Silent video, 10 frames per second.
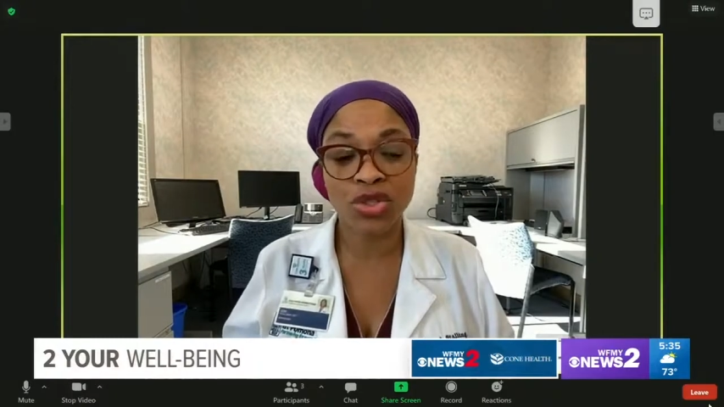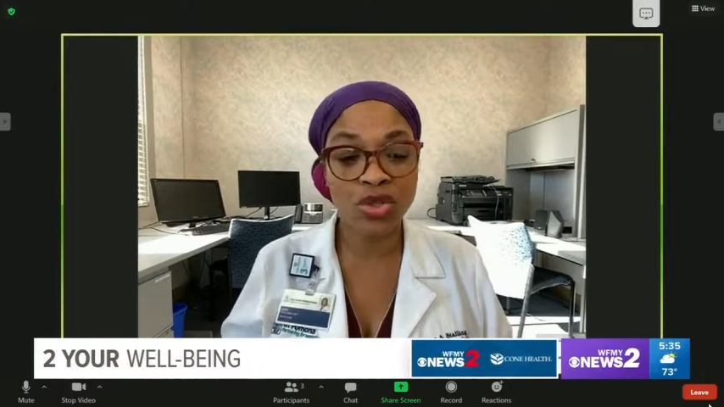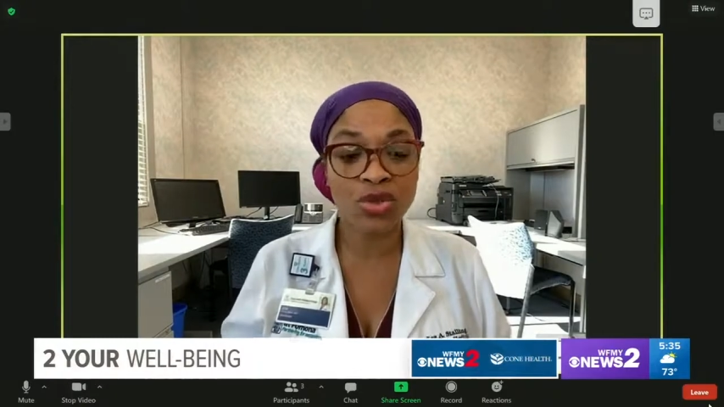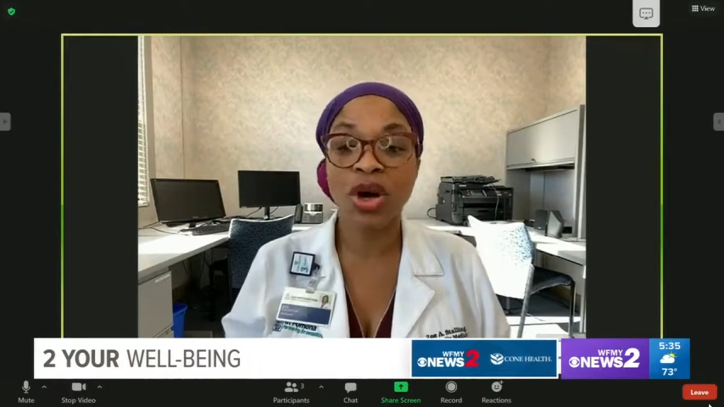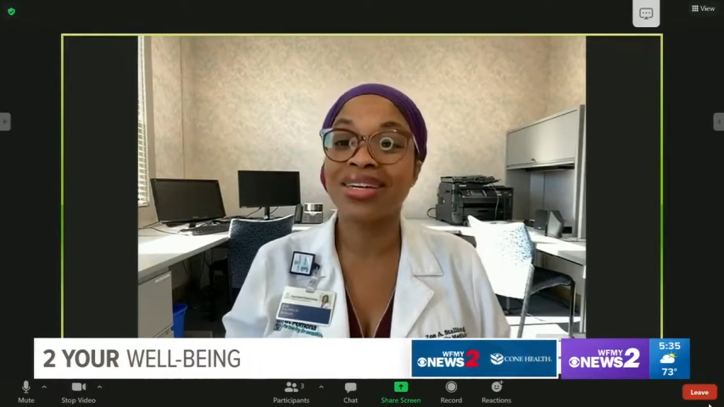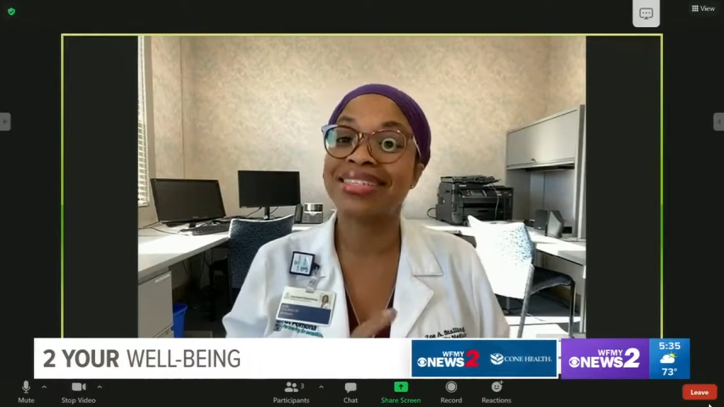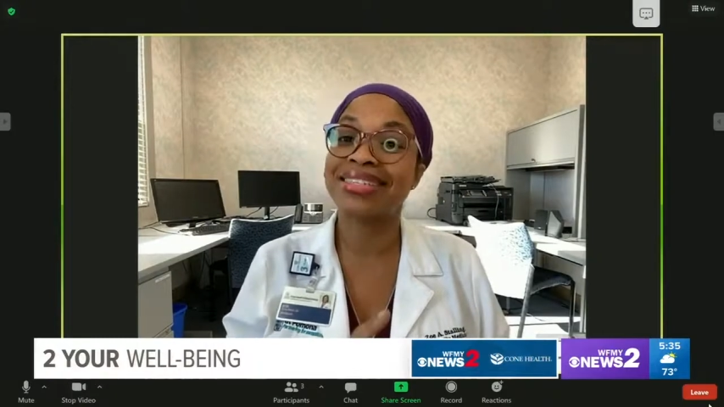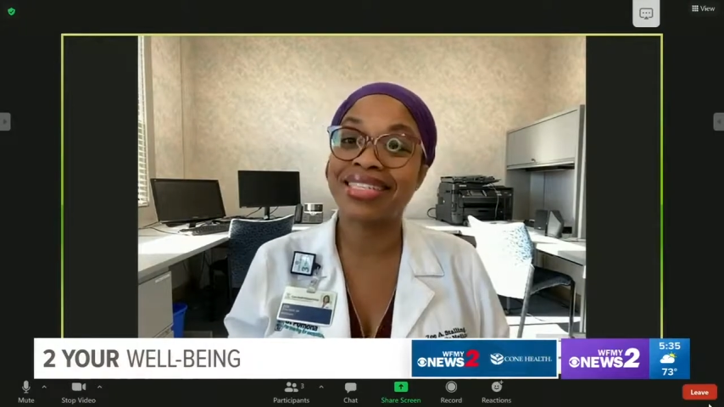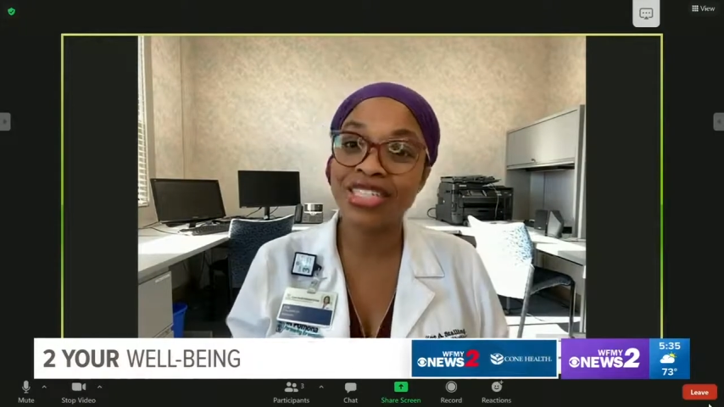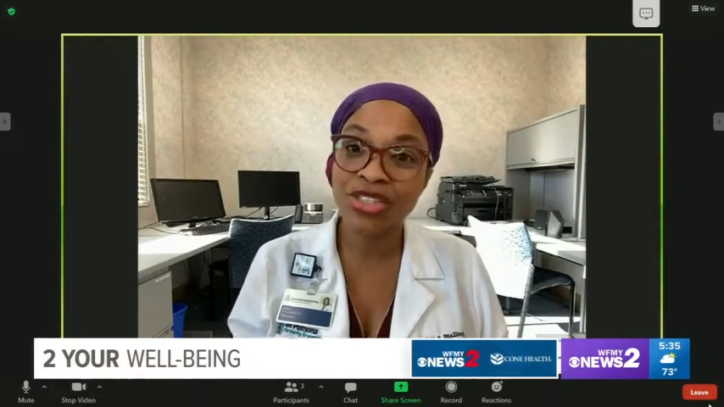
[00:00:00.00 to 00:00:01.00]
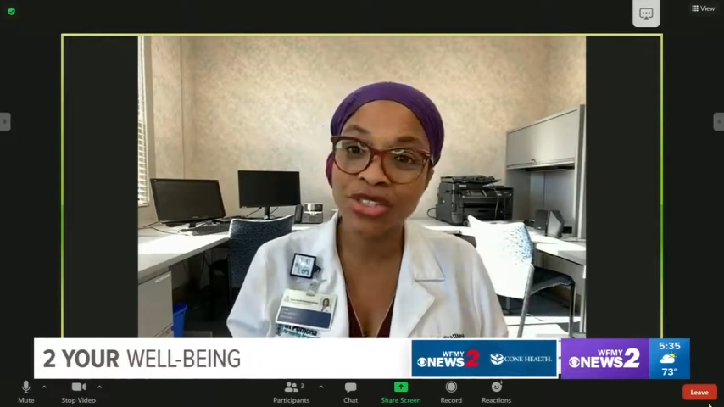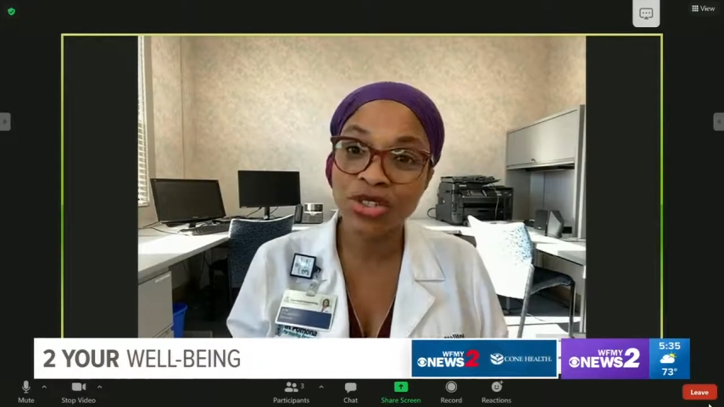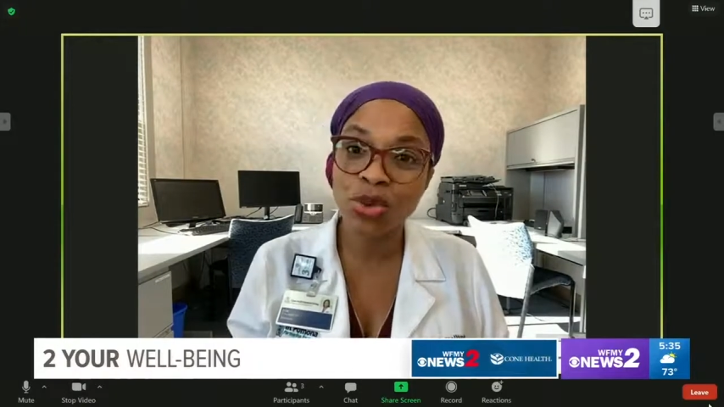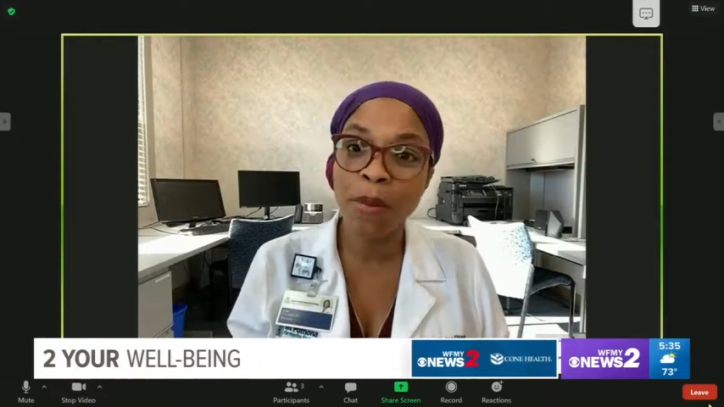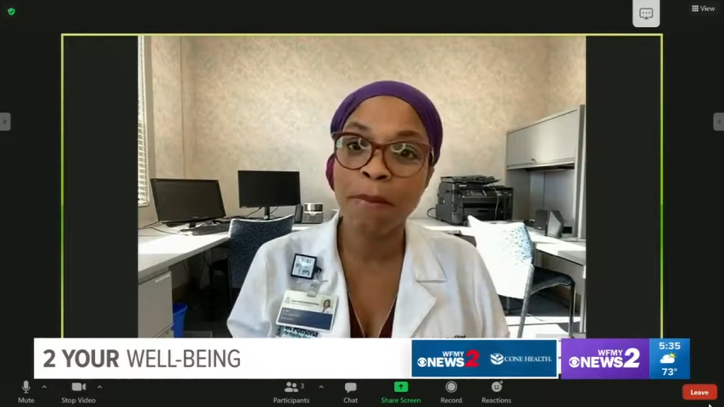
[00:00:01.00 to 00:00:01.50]
to our seniors
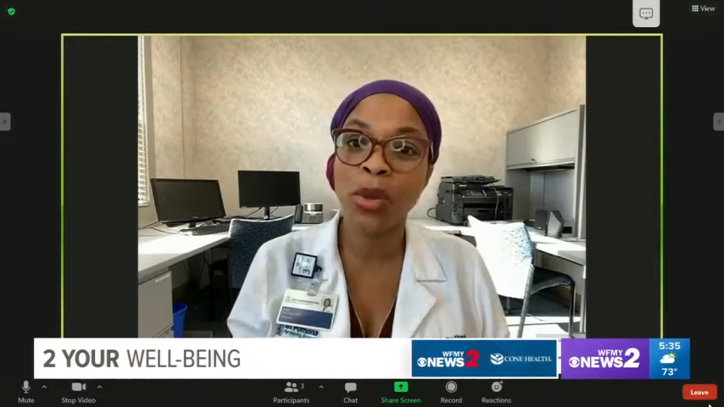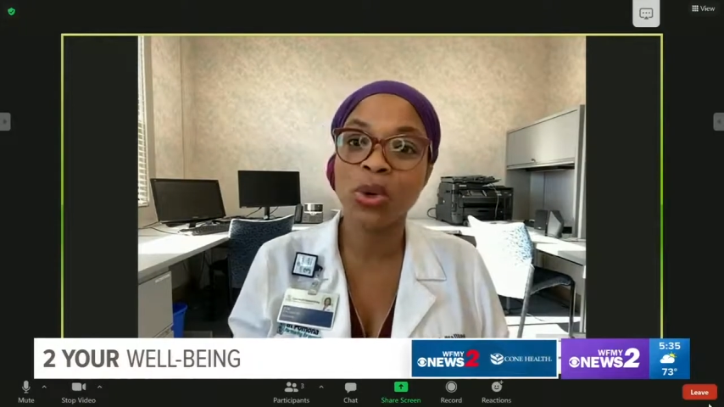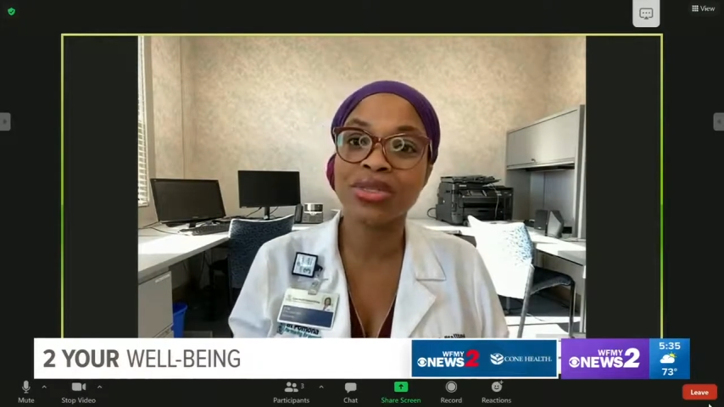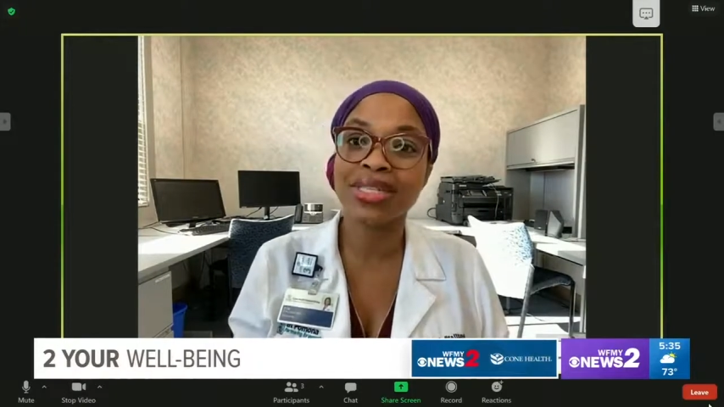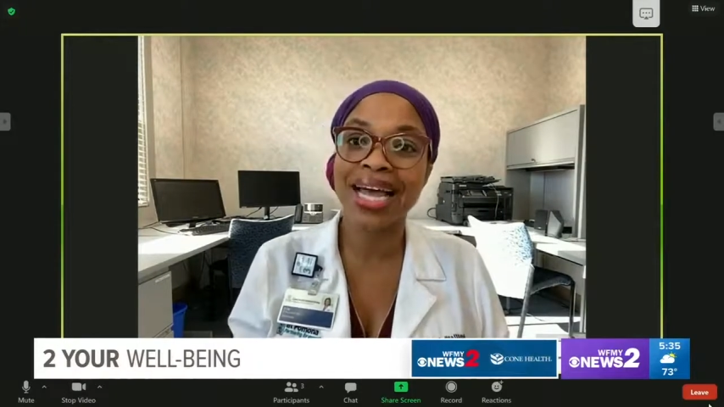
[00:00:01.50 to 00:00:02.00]
who are most